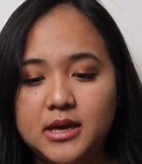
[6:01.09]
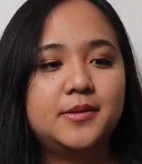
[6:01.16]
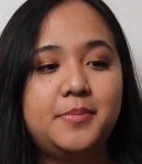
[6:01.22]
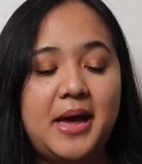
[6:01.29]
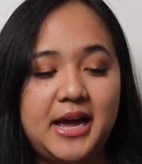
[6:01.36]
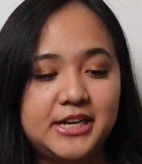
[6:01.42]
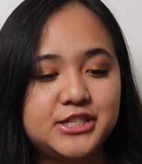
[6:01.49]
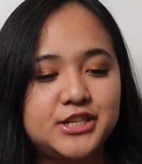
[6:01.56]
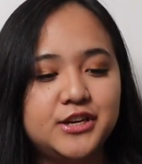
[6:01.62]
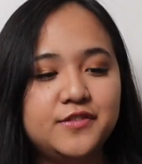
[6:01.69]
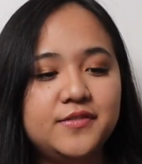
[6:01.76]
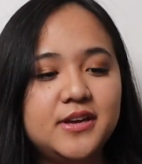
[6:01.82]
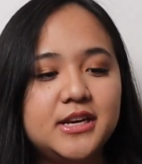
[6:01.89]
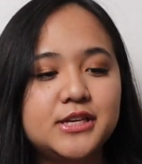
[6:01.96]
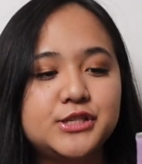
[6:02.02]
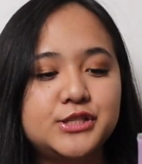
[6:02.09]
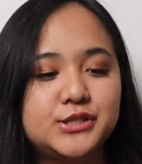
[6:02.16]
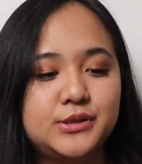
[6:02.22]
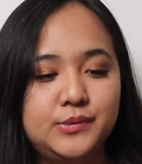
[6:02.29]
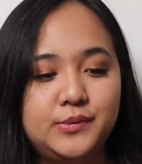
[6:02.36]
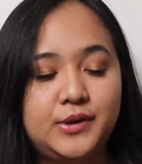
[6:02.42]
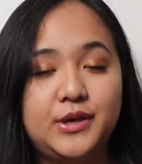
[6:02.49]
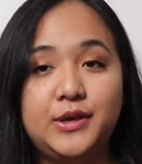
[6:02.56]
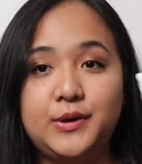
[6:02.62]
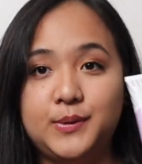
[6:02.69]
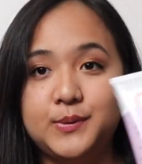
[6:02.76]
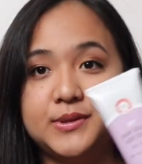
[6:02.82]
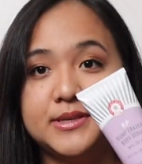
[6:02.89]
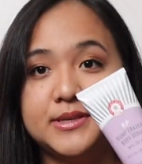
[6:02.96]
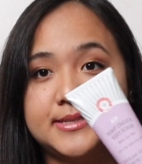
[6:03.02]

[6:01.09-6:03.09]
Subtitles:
The packaging of it is so cute.